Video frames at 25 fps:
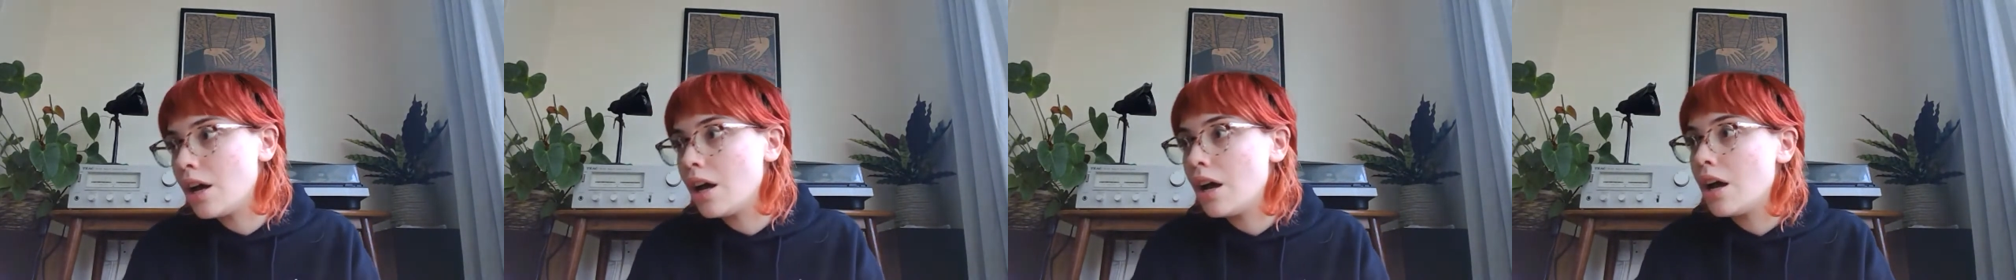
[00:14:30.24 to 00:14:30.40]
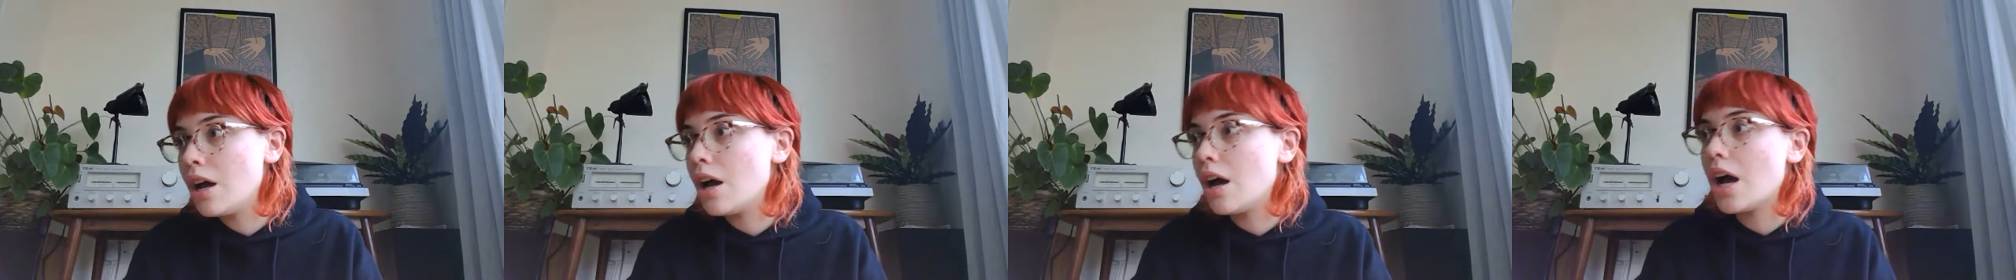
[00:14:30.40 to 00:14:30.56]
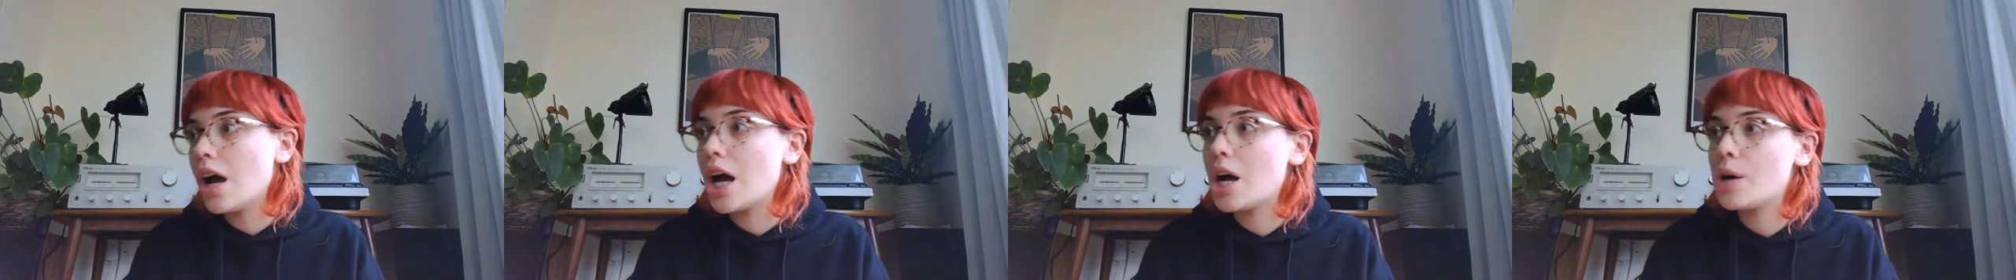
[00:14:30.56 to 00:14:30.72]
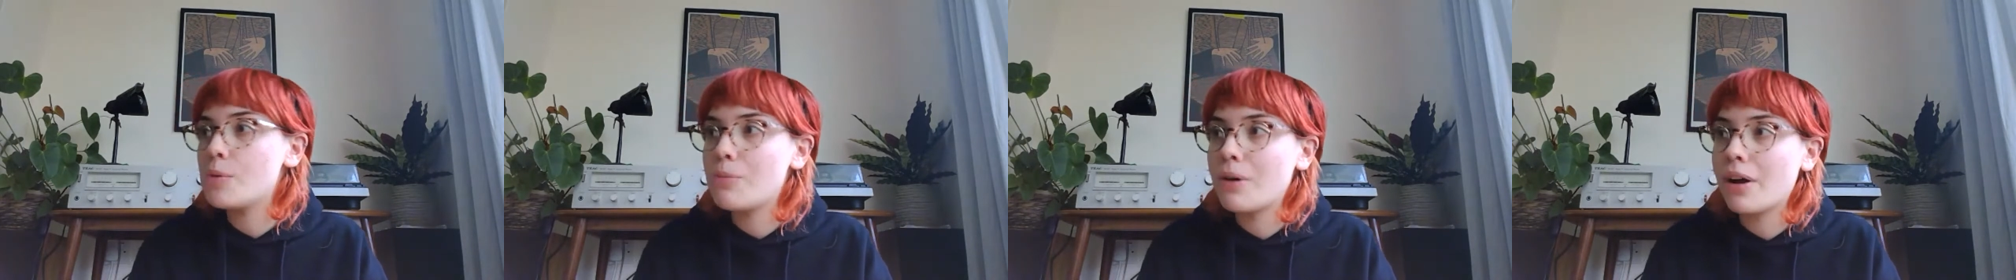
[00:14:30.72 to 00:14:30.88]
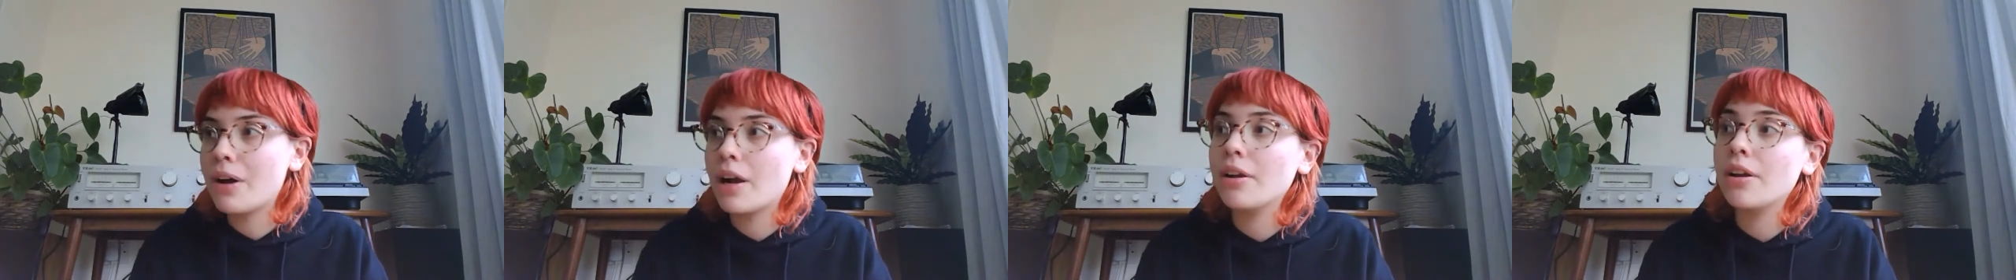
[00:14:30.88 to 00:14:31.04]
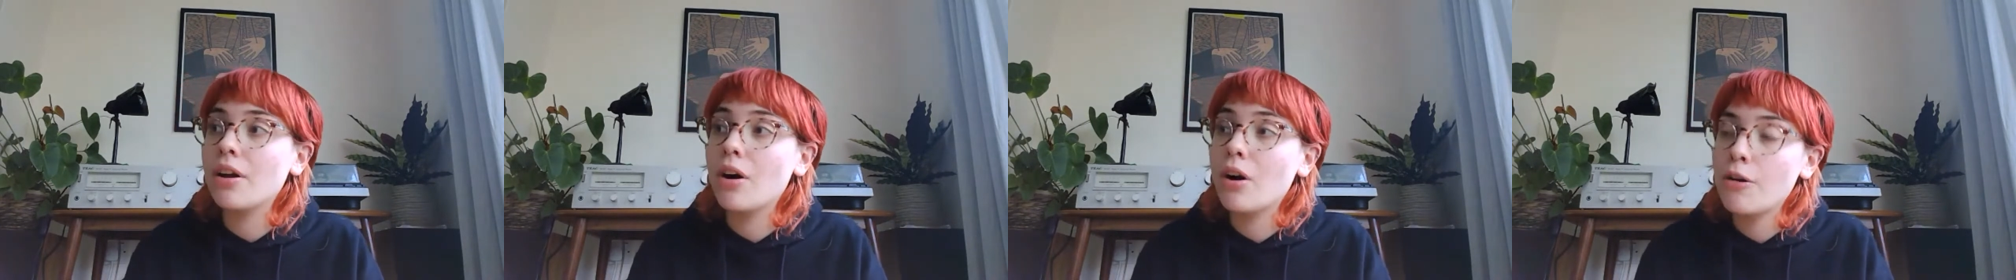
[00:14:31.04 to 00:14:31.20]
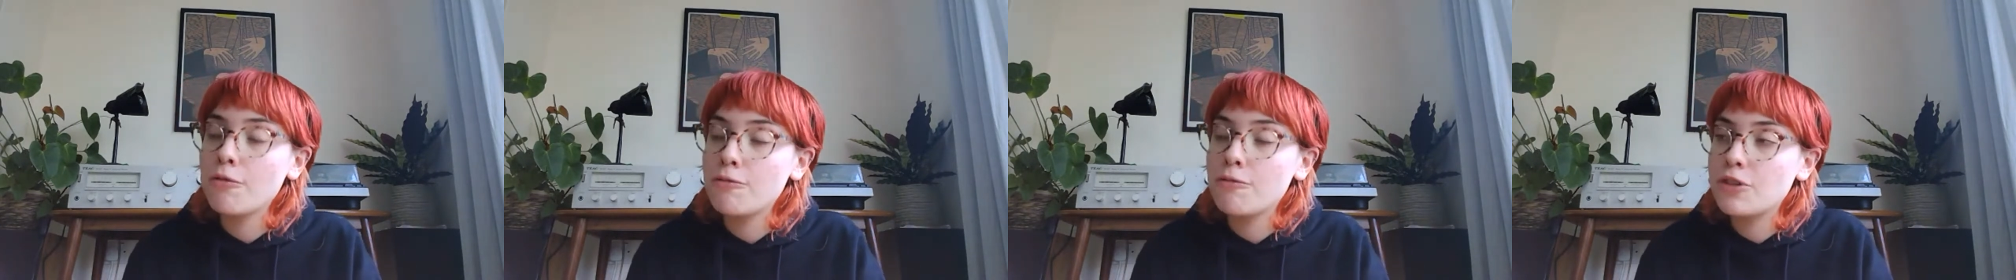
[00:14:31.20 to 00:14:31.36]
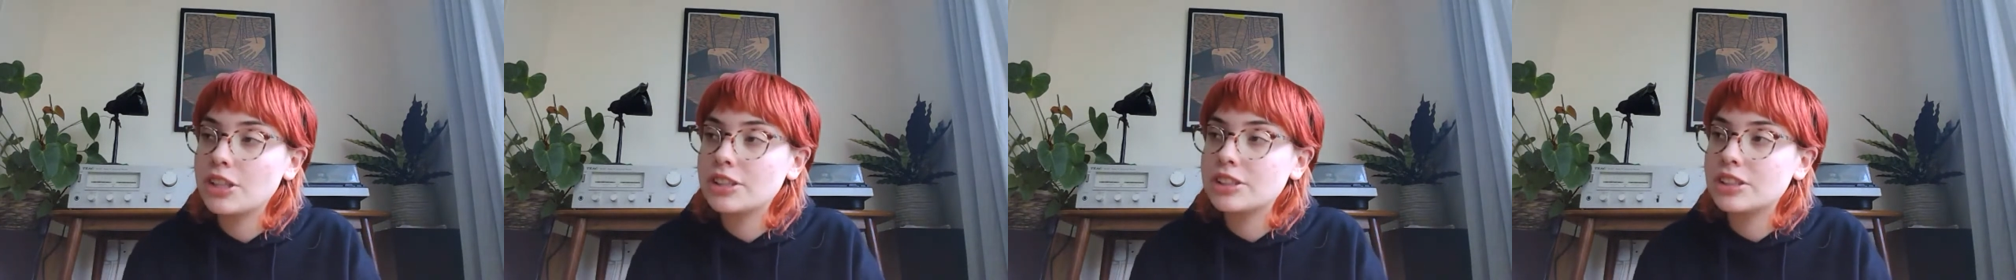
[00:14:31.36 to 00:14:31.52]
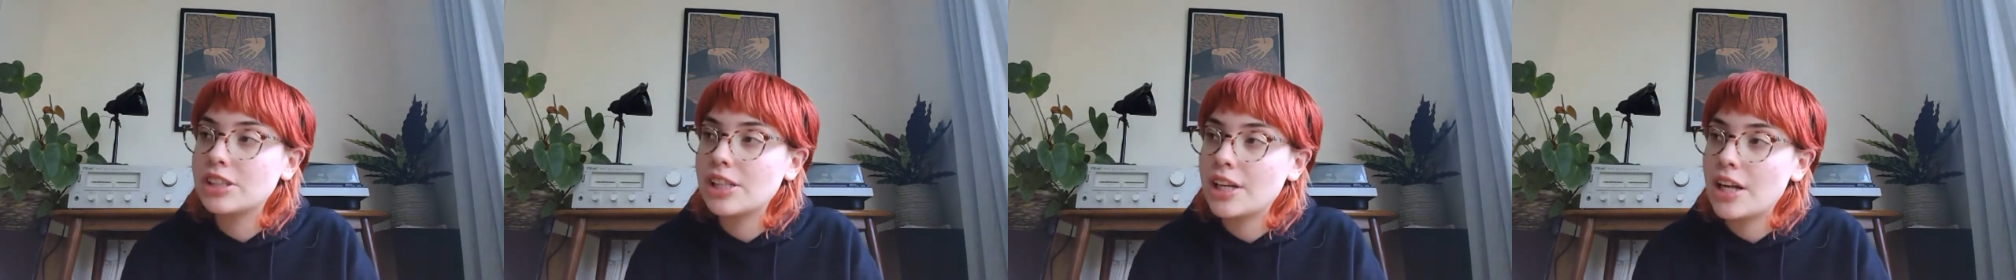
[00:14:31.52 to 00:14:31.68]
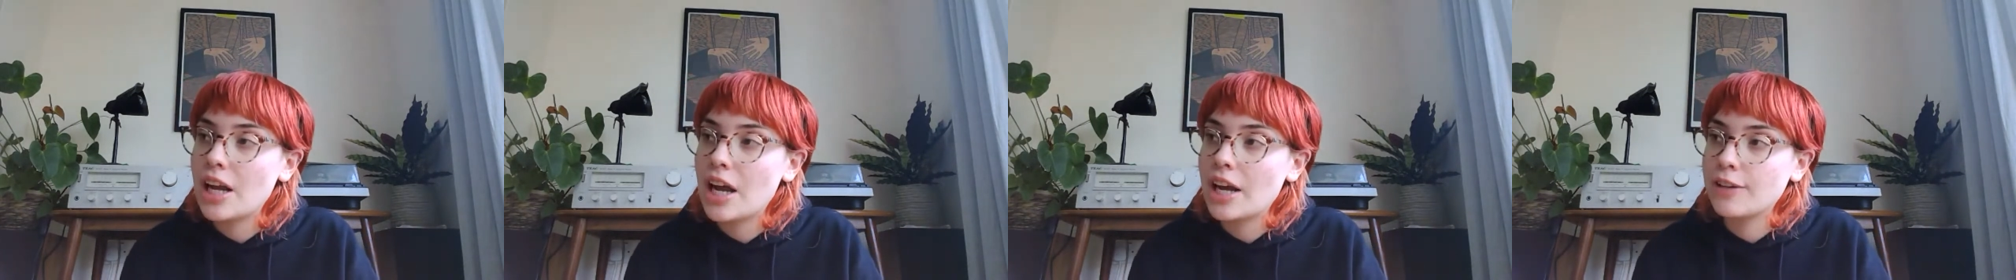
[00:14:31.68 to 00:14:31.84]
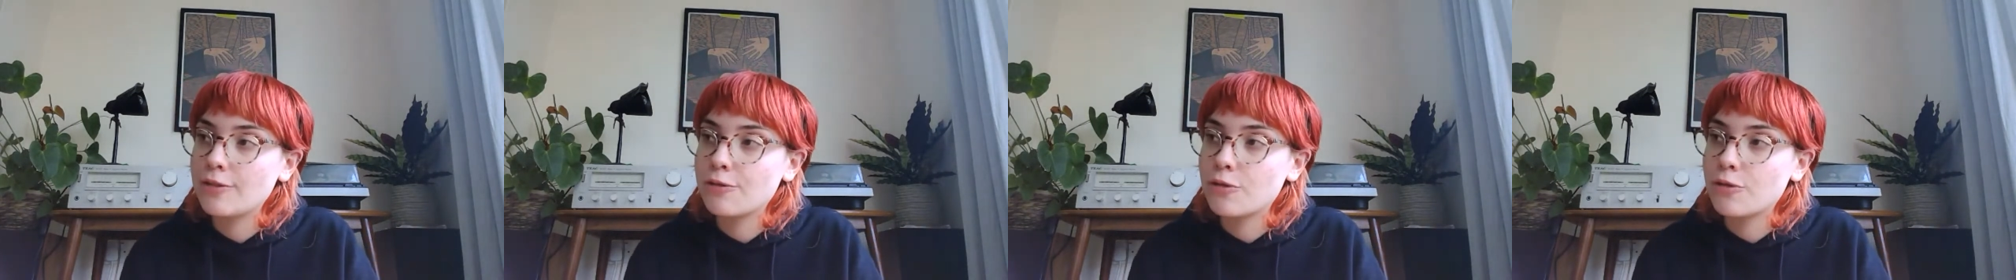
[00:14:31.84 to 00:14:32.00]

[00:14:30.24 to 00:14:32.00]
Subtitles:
But obviously, like